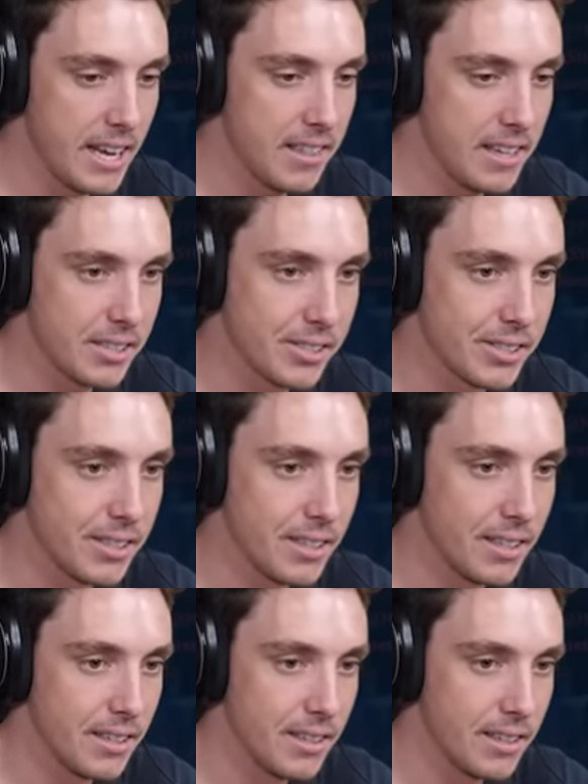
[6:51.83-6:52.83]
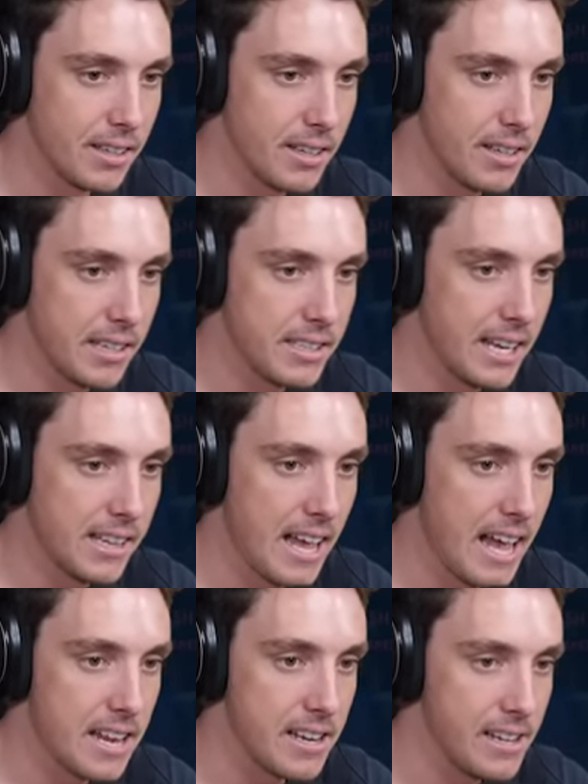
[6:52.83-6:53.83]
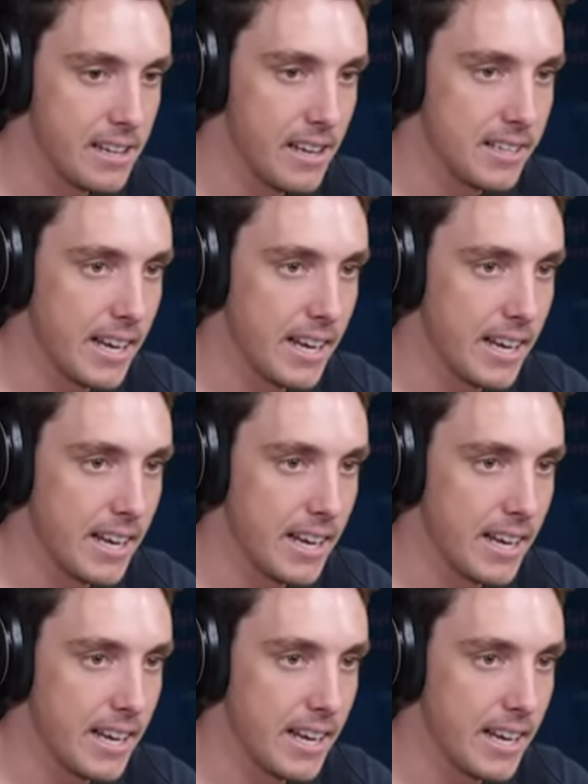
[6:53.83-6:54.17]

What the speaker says: Take this. Take that.